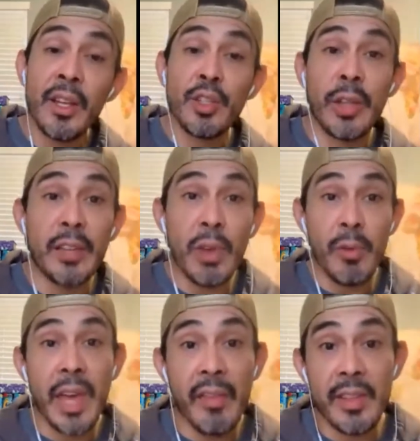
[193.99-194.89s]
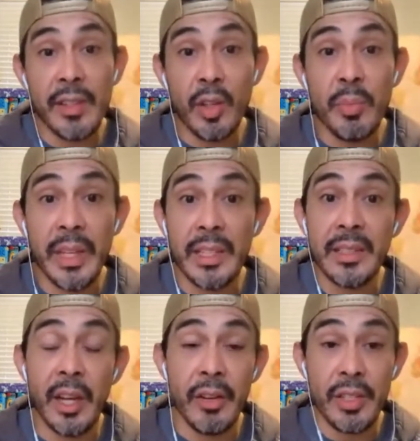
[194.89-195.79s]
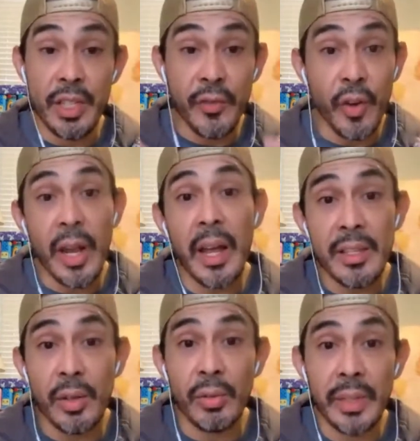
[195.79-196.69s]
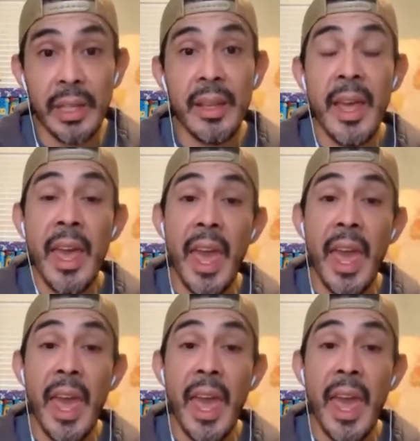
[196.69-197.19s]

So that's why we have these little meetings here. It's just for us only.